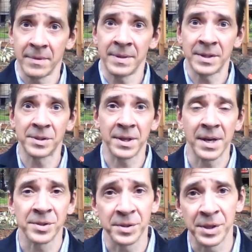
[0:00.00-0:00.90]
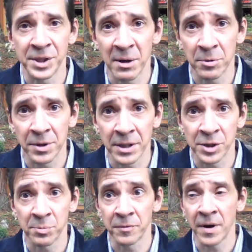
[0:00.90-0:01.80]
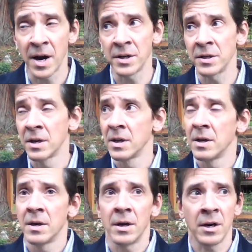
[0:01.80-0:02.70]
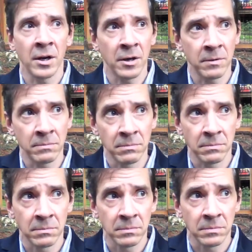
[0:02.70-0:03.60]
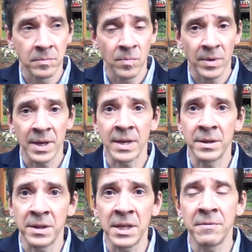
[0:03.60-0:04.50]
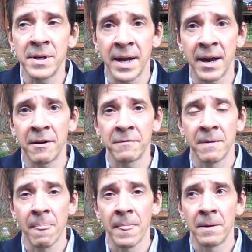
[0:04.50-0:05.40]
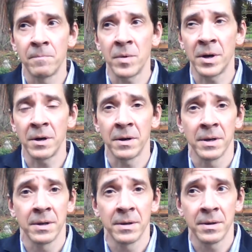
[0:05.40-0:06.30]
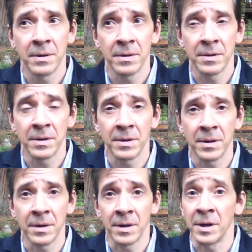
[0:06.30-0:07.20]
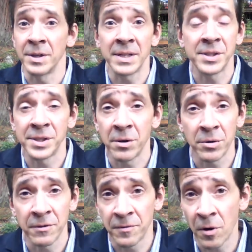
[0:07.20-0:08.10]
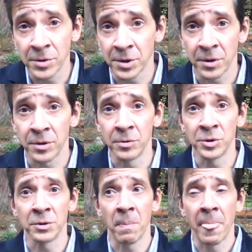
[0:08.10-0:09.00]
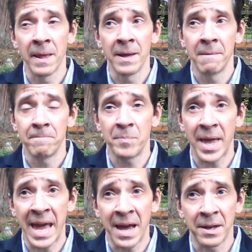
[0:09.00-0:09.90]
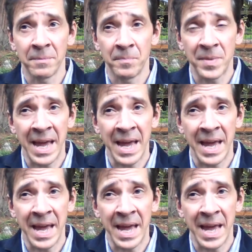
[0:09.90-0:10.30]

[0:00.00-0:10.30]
That's the case in the example that I just provided. It can even have a necessarily false conclusion and